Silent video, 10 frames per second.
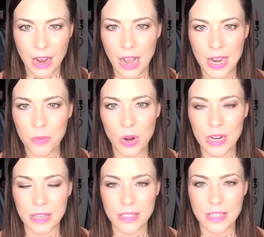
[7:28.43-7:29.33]
I
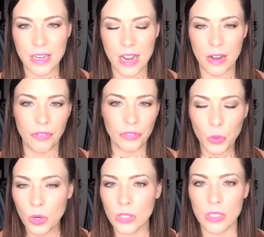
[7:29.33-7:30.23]
want
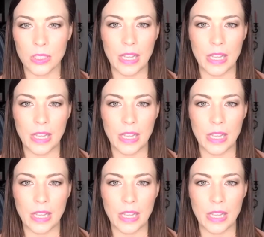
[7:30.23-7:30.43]
floral